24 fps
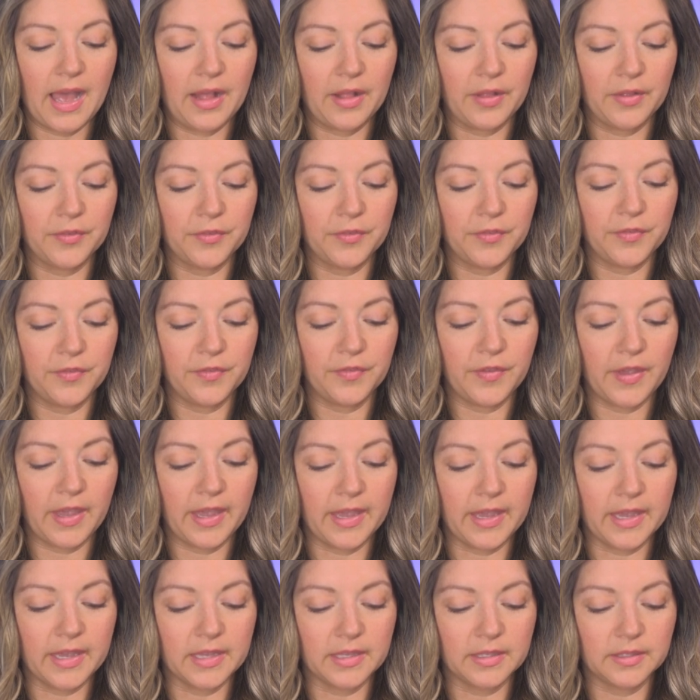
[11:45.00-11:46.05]

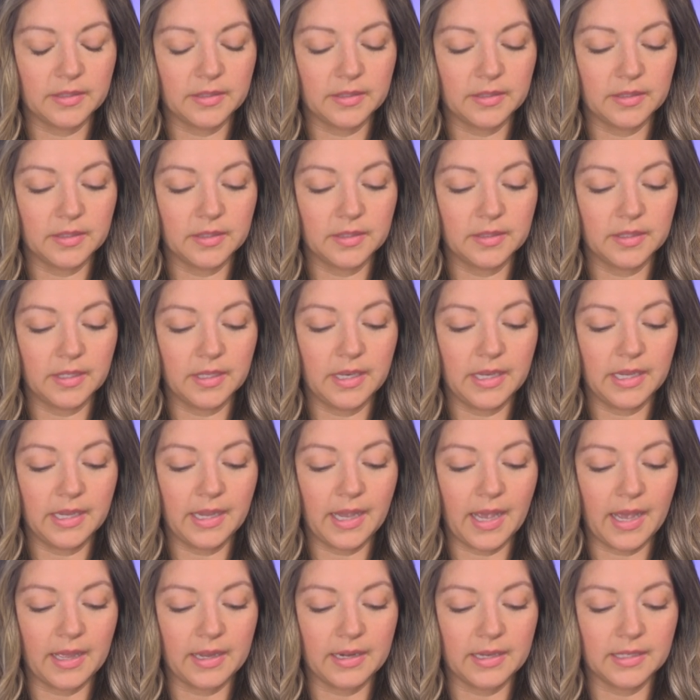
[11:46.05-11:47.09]
Alphaeus, sitting
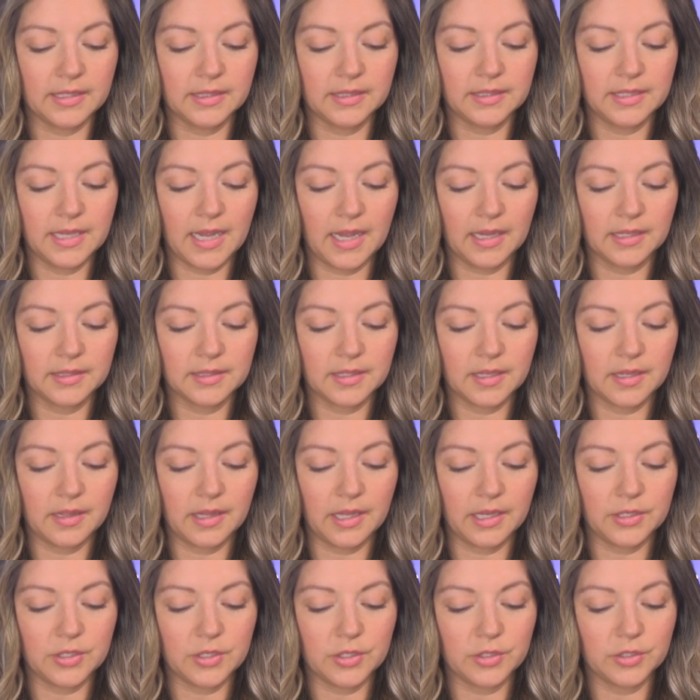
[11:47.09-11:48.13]
at his tax
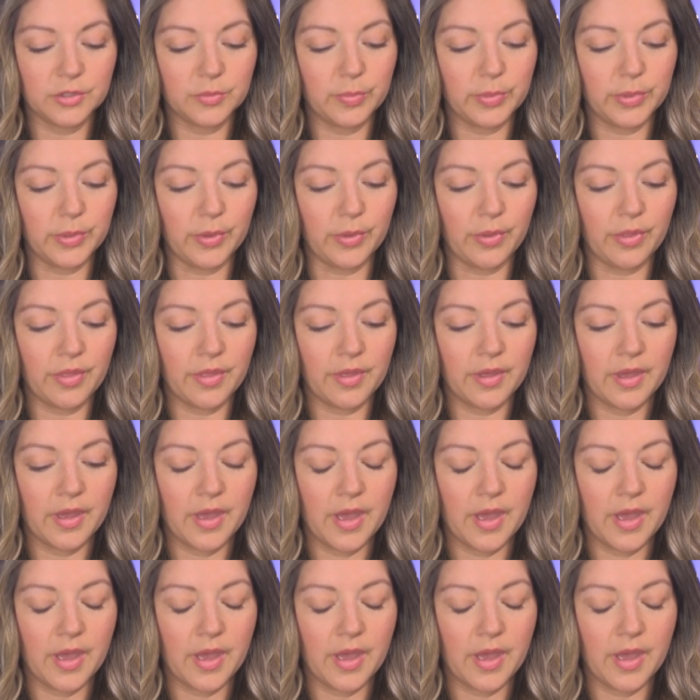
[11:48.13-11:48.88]
collector's booth.